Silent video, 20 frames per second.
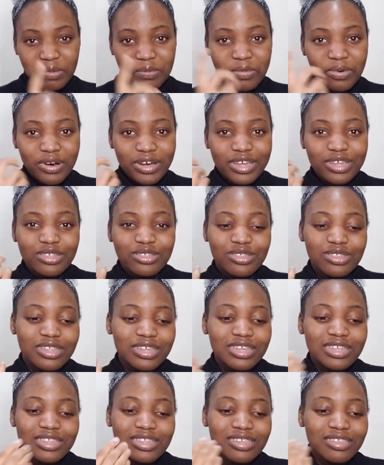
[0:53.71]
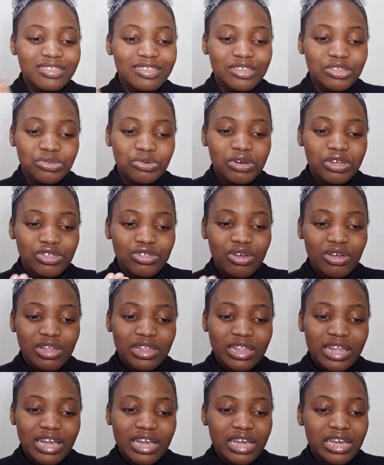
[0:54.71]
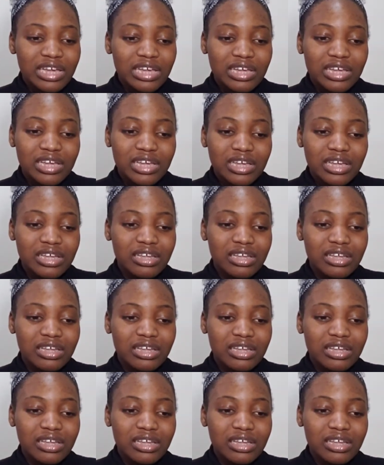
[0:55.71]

but it, in this situation like